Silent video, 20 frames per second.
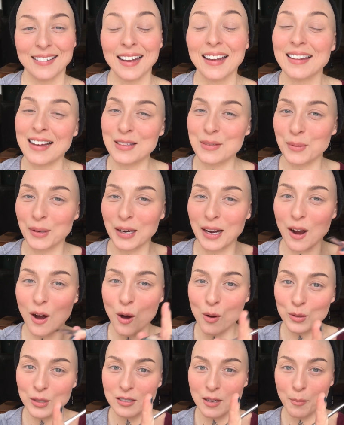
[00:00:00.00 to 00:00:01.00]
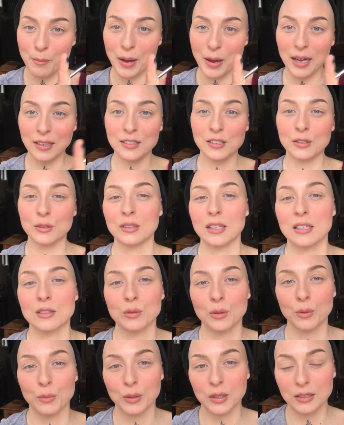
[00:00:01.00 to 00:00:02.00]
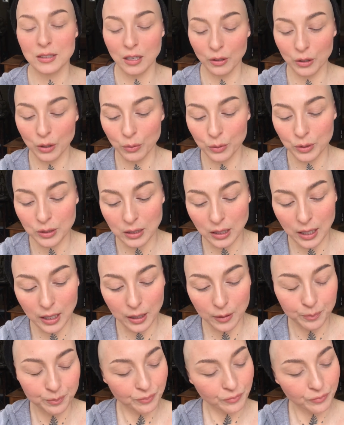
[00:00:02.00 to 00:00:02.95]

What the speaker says: And that's what I always come back to, and that's what I want to tell you is, like,